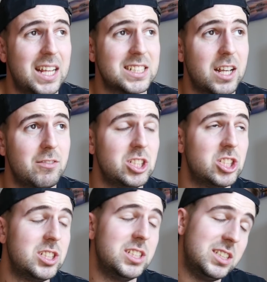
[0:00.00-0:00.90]
as I
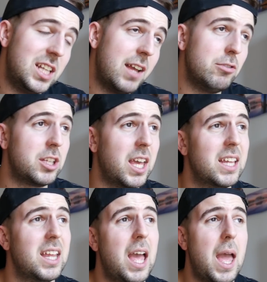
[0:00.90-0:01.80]
wish they would
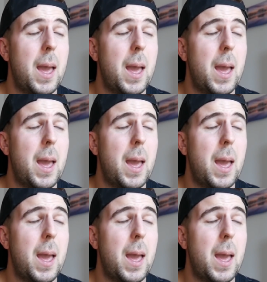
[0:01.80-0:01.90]
get